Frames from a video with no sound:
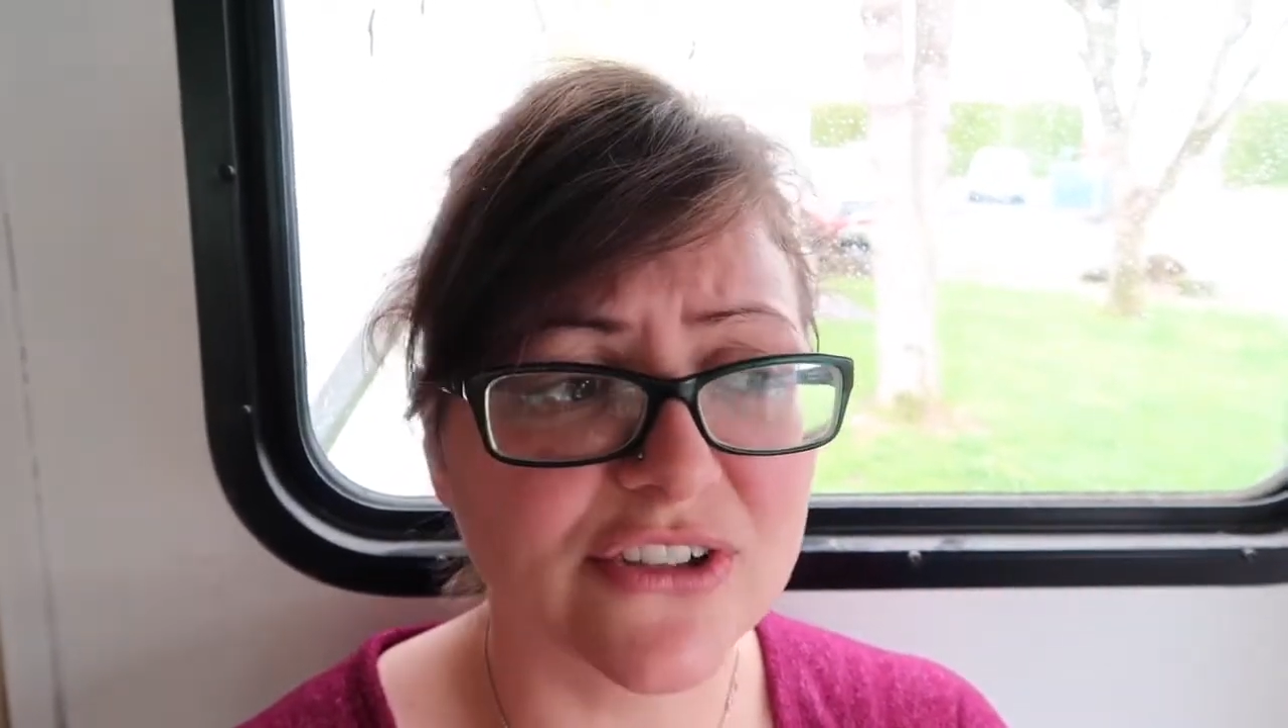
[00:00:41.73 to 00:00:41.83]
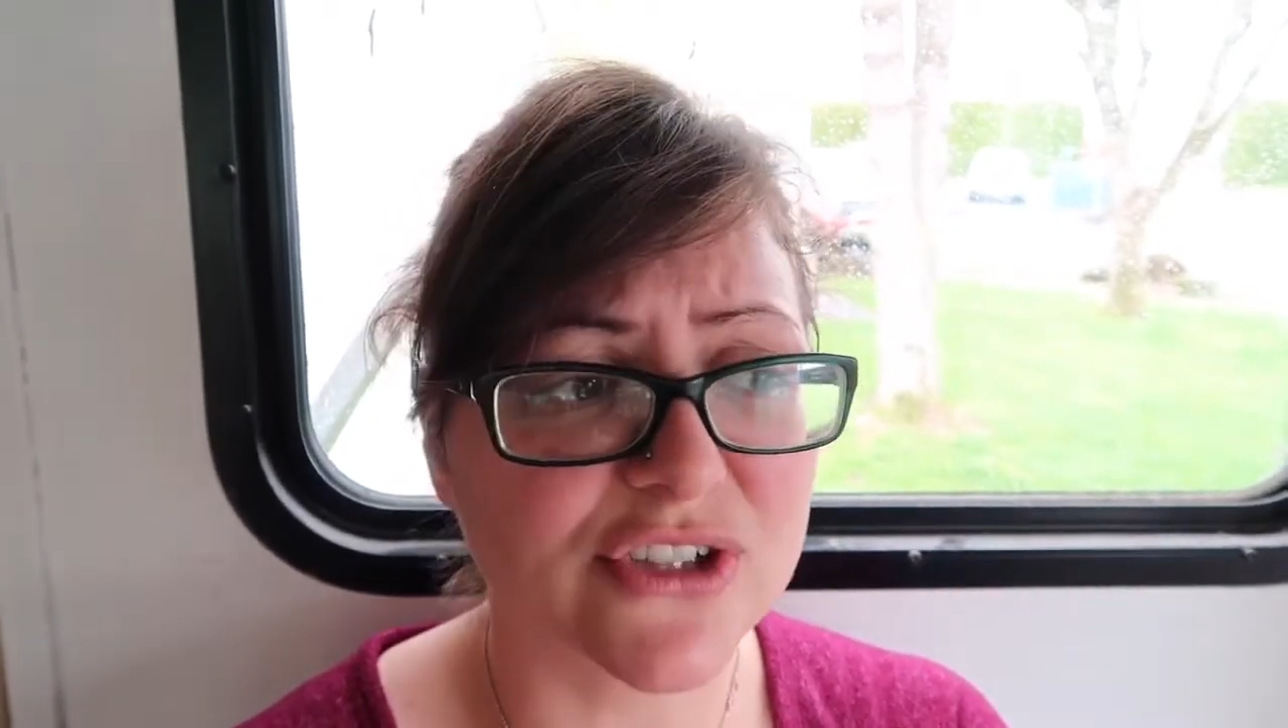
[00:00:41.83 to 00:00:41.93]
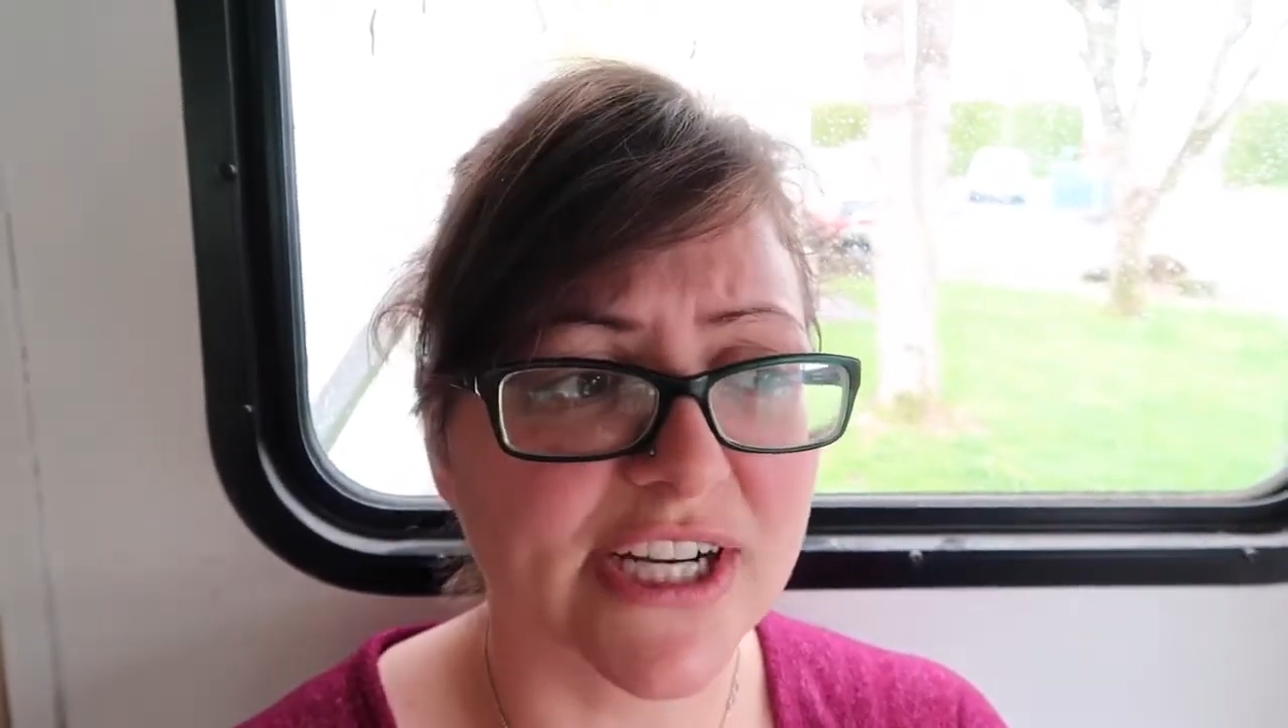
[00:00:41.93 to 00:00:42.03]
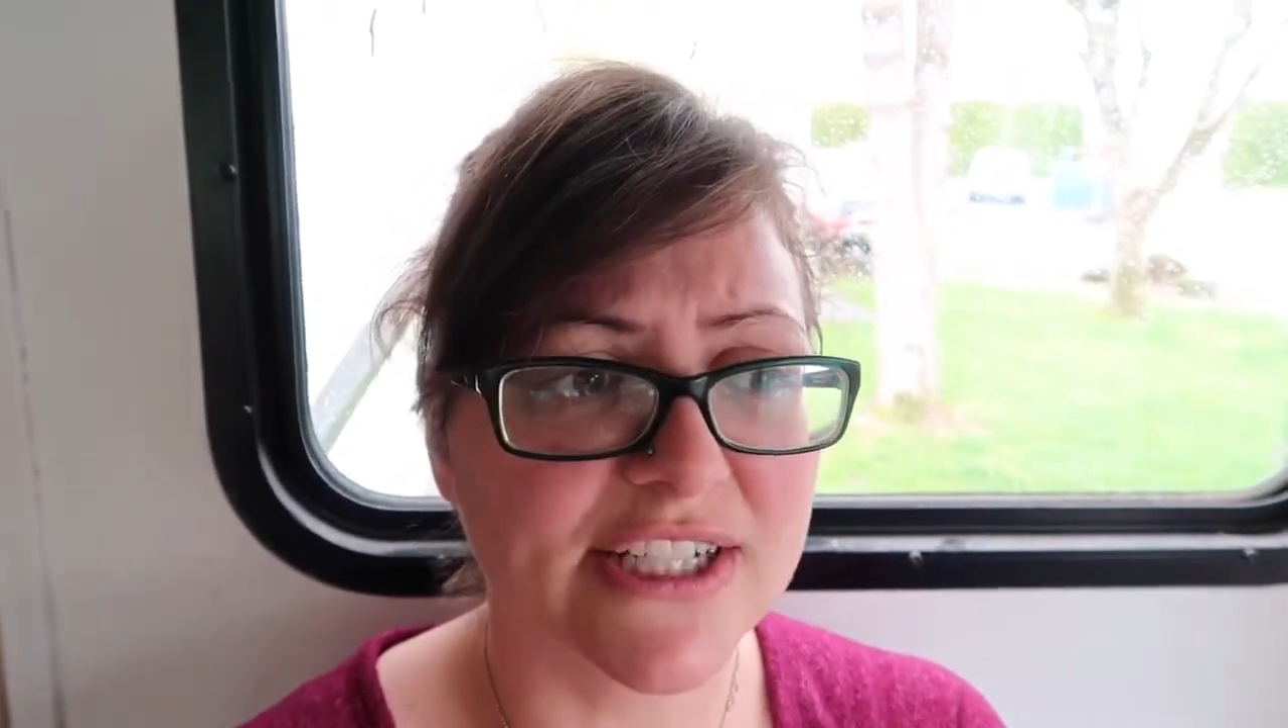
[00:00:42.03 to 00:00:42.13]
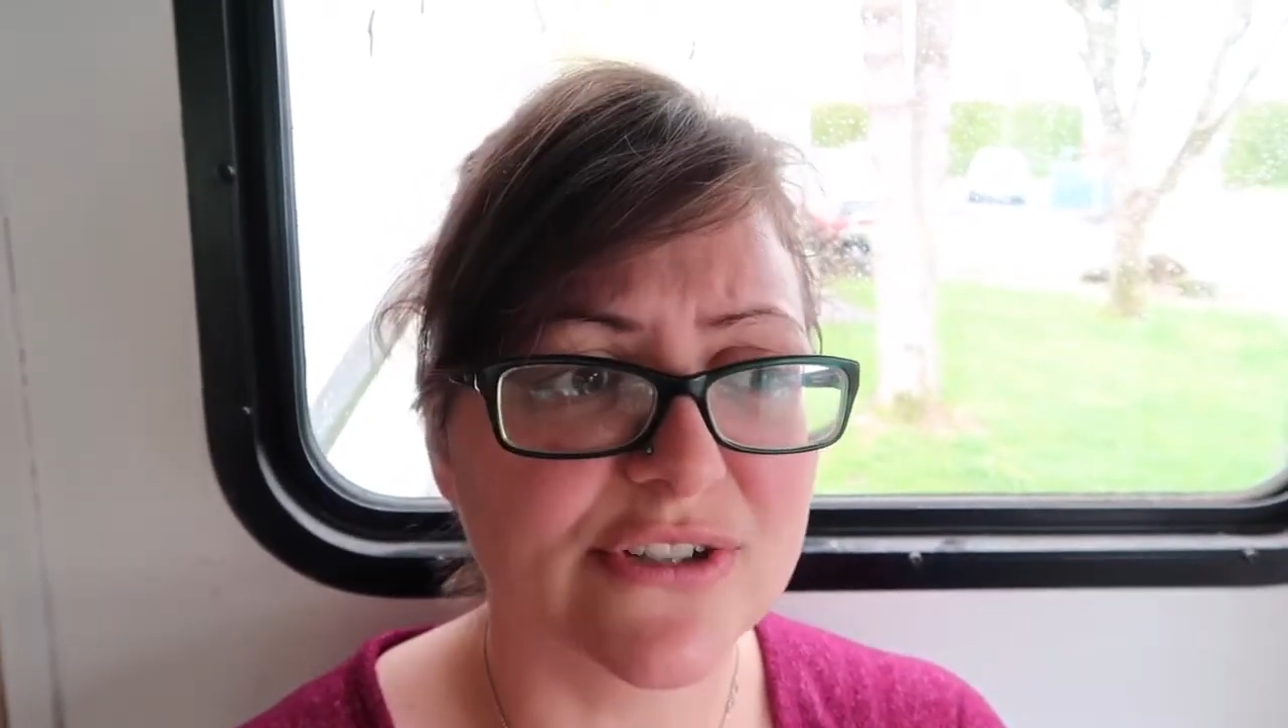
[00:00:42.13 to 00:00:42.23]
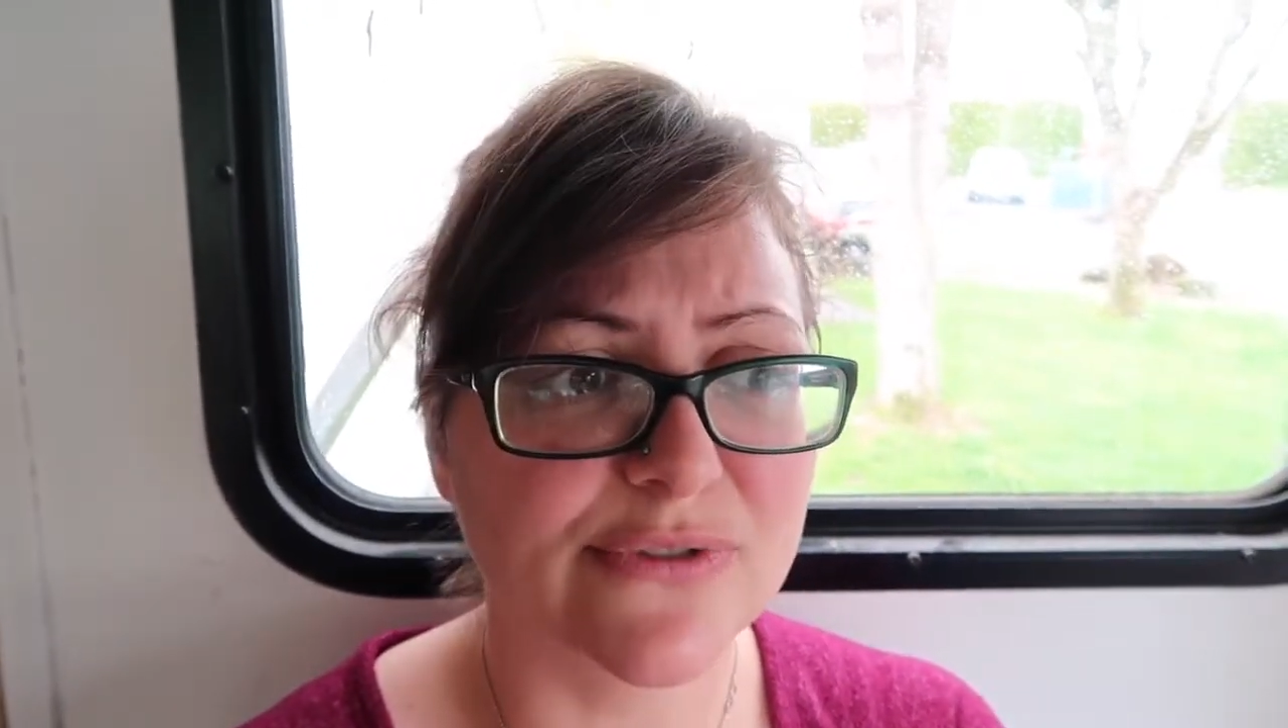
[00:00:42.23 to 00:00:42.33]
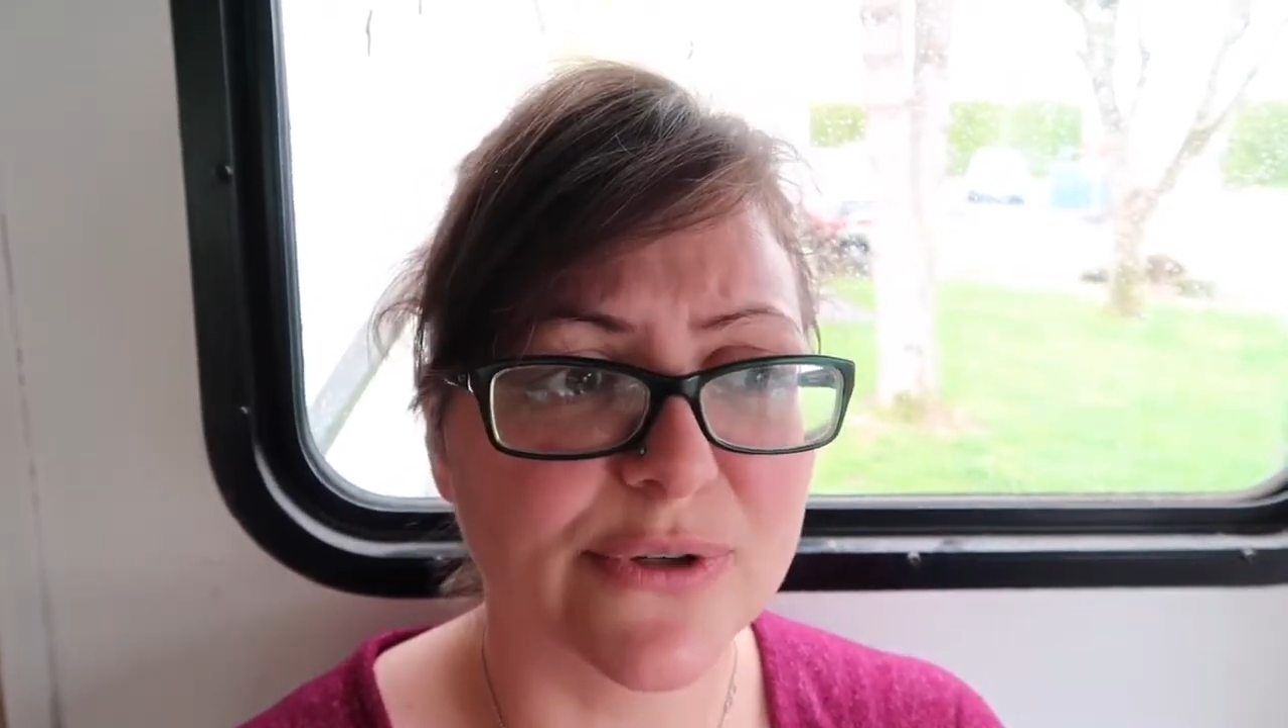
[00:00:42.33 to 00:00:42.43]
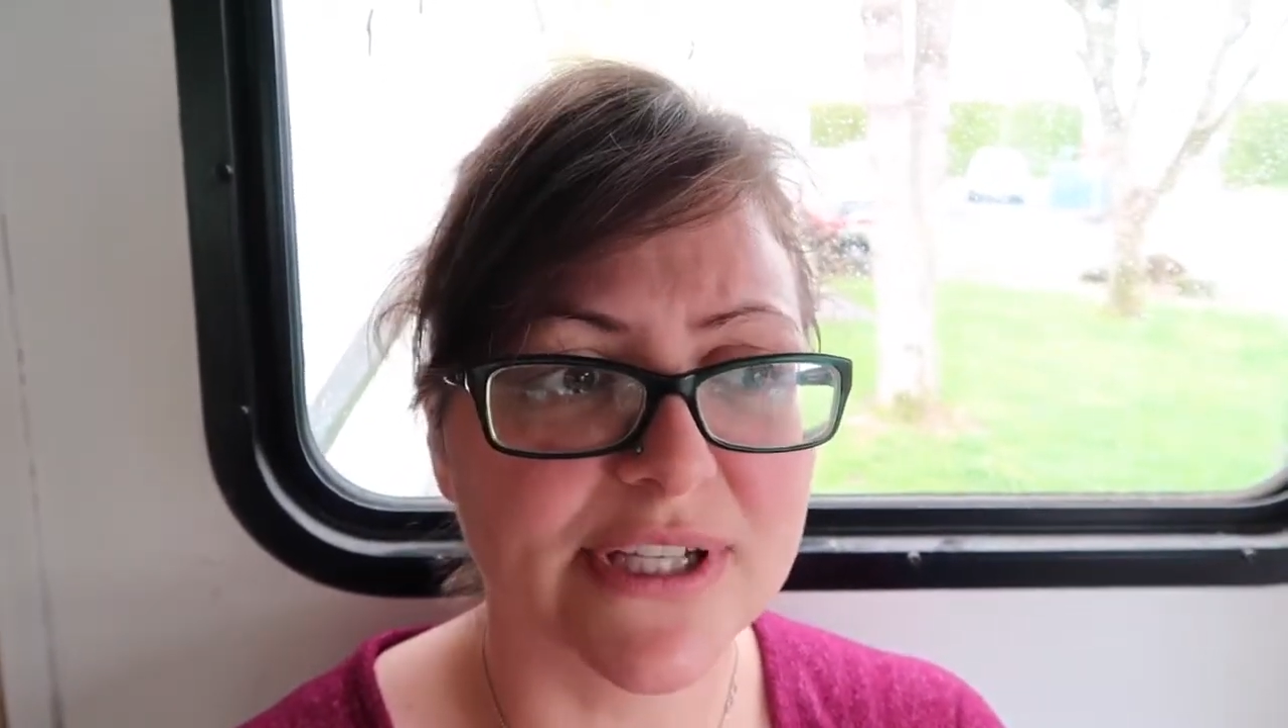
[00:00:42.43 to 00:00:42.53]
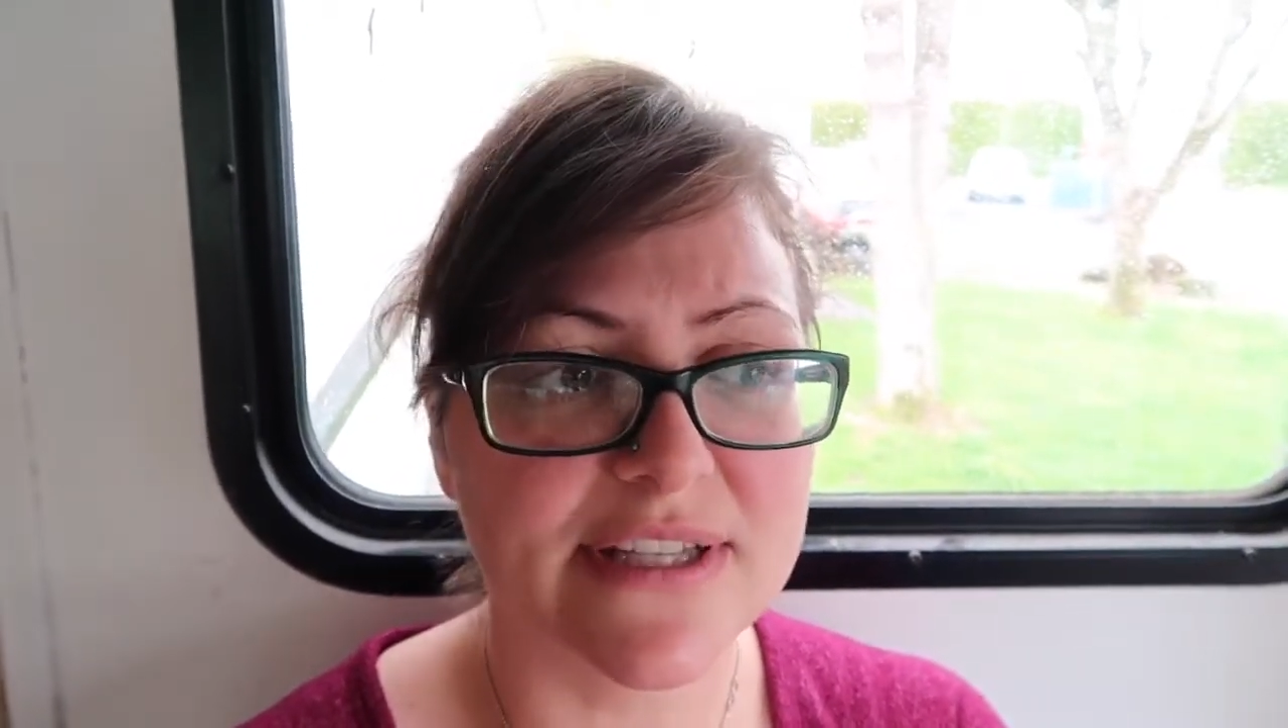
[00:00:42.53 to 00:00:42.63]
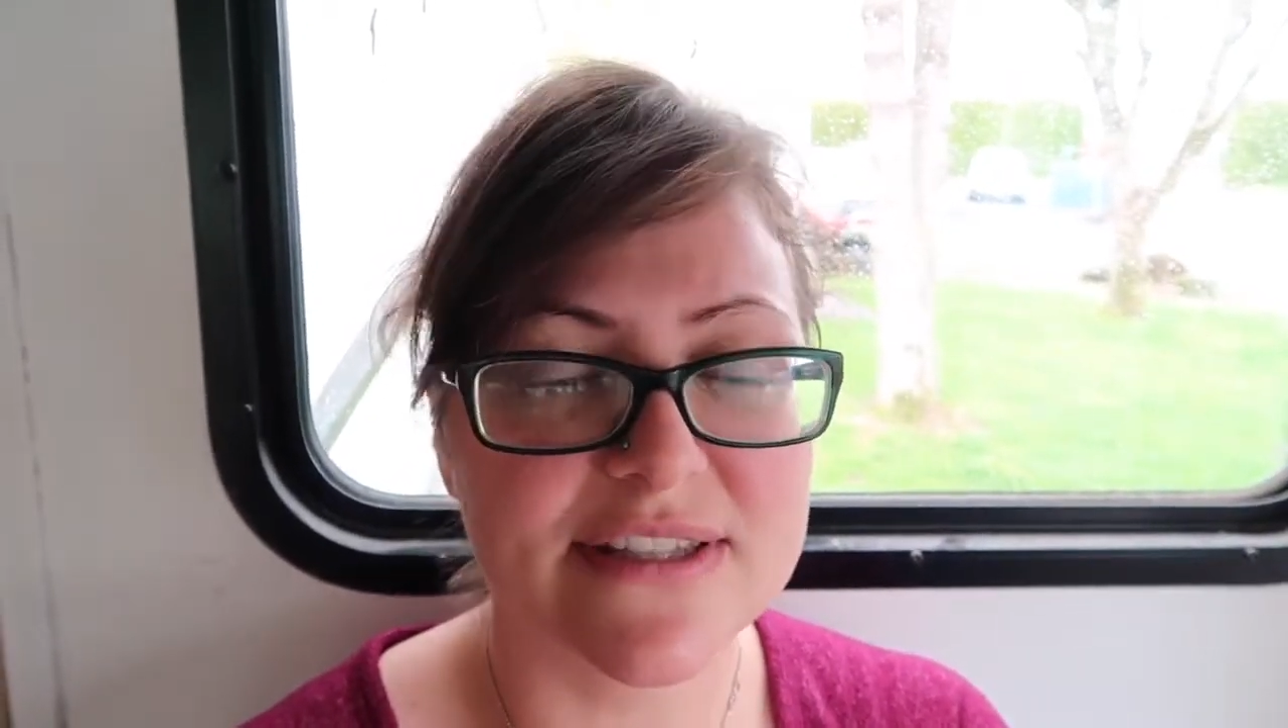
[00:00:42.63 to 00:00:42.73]
trying to
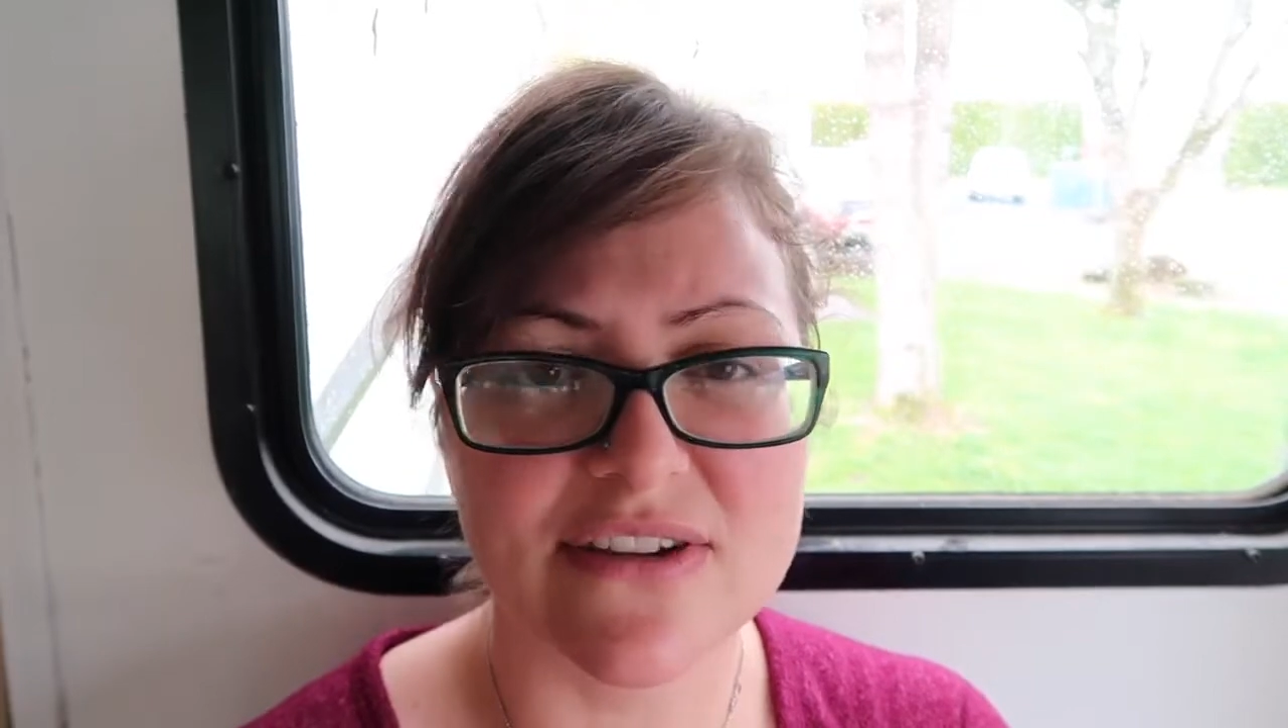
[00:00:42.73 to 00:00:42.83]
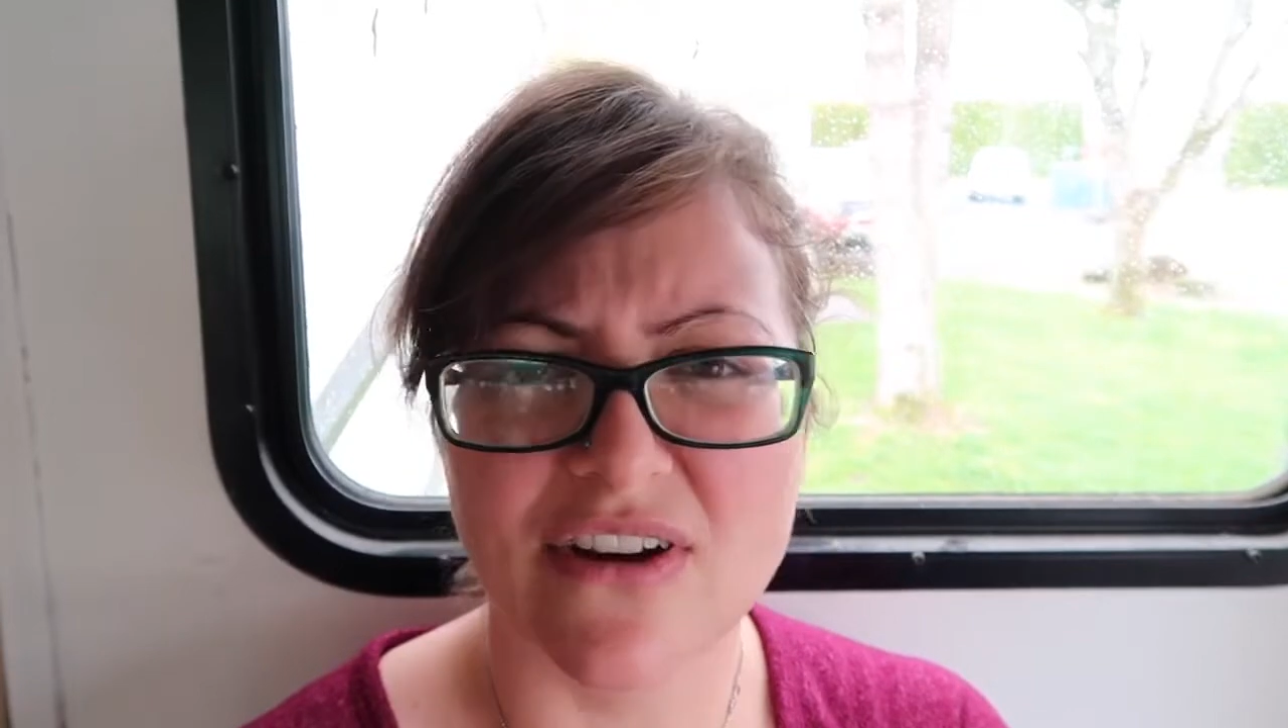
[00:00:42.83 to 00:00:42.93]
focus